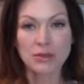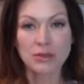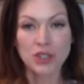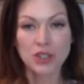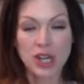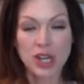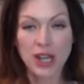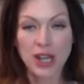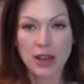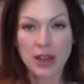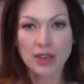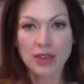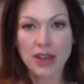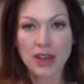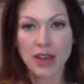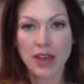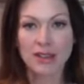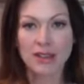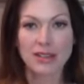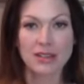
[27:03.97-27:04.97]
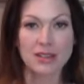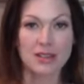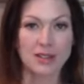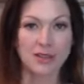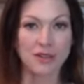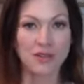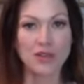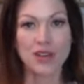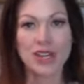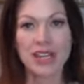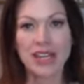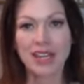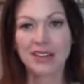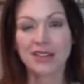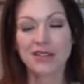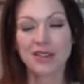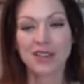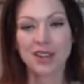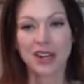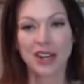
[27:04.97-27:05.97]
Check out that free
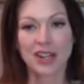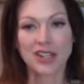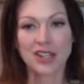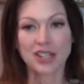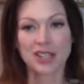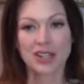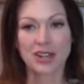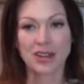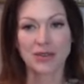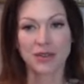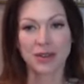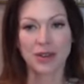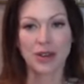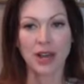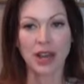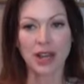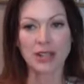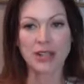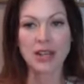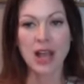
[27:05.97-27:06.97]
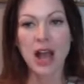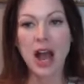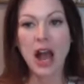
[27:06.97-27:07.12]
gift that I just sent for you guys.